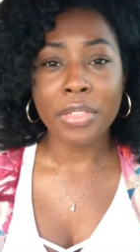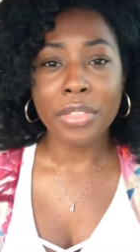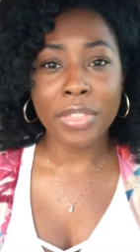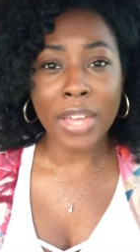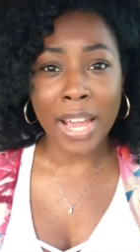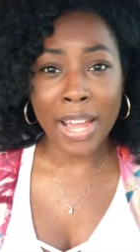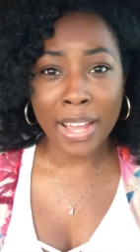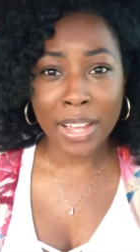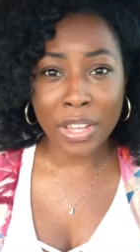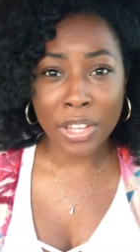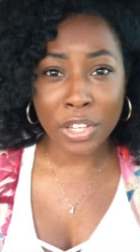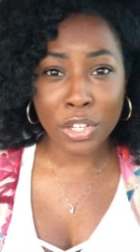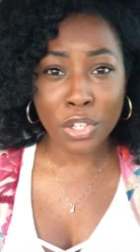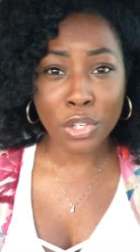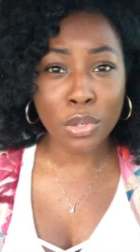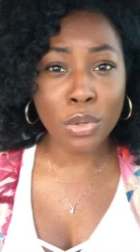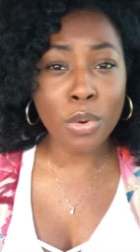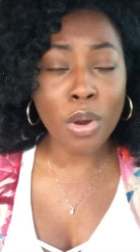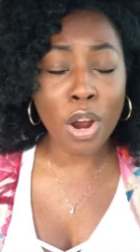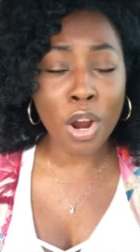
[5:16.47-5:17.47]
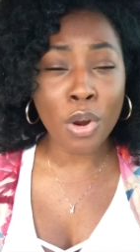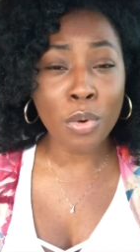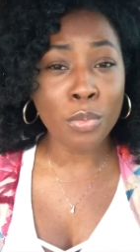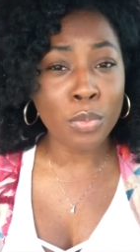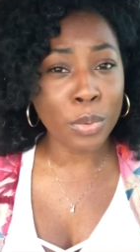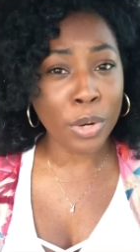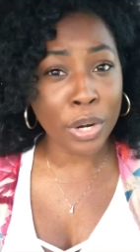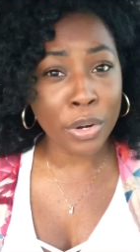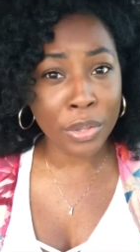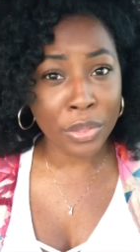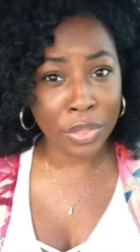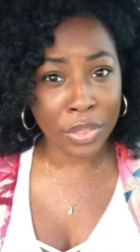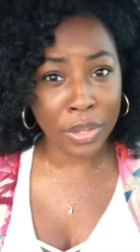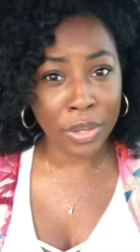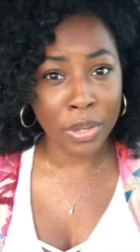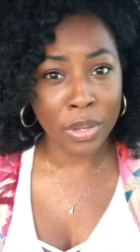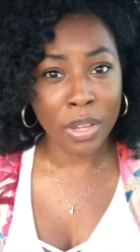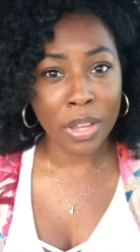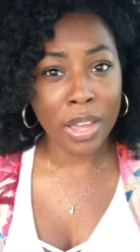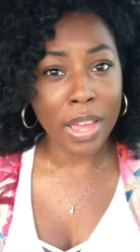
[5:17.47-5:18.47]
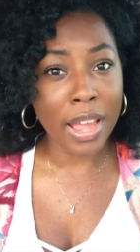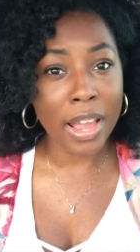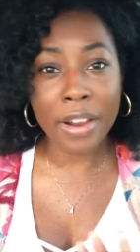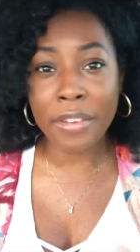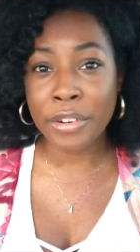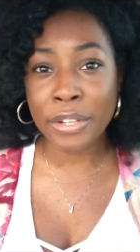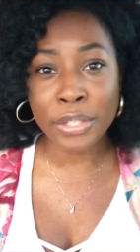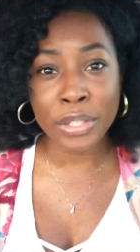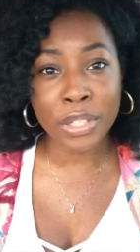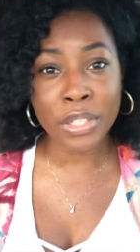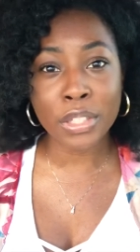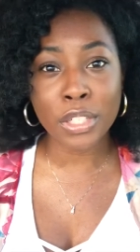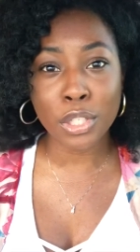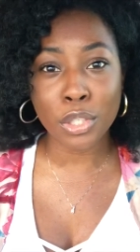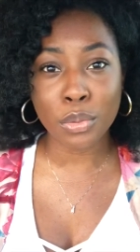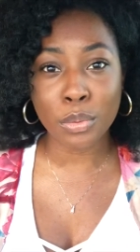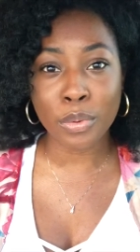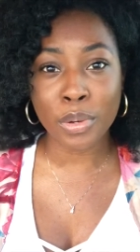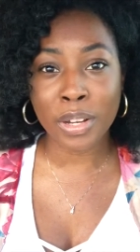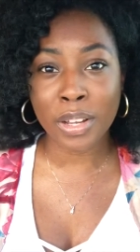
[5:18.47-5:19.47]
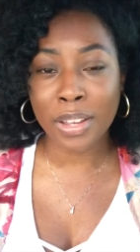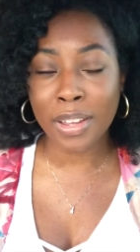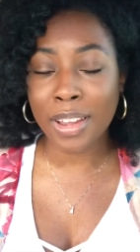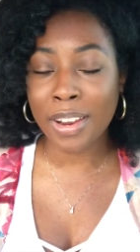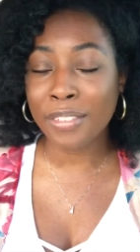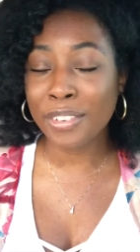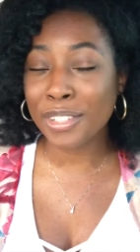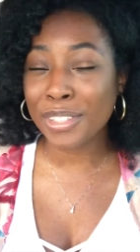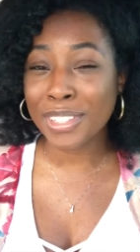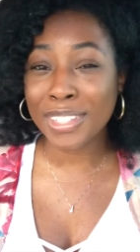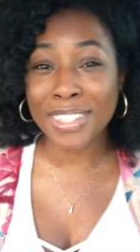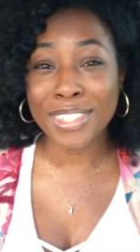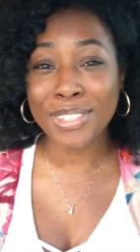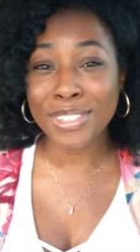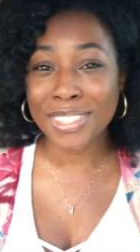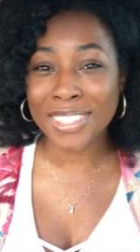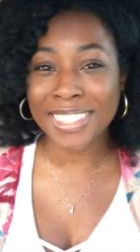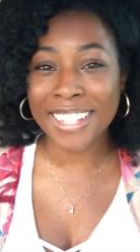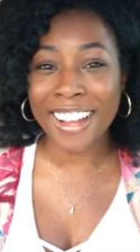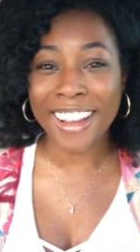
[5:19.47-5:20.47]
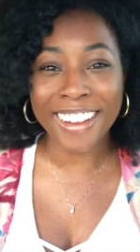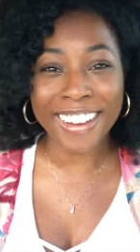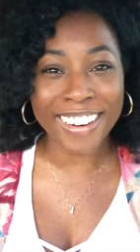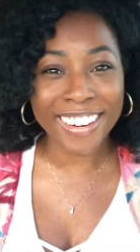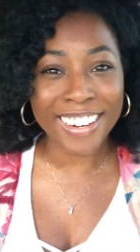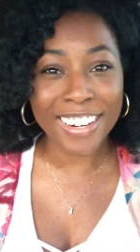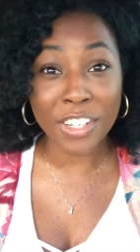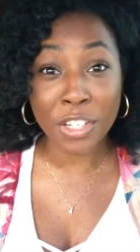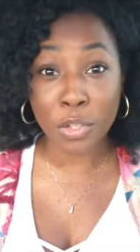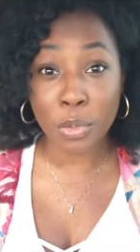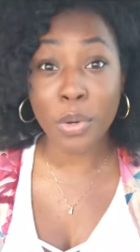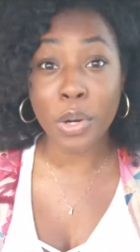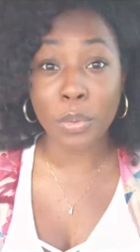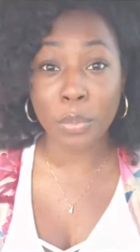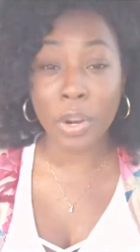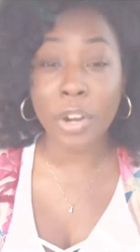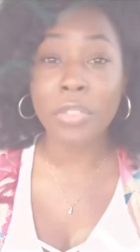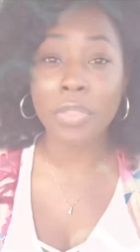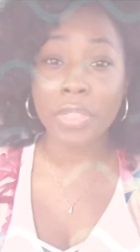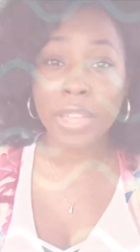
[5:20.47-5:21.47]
that you are worth everything that you want, everything you desire, you are worth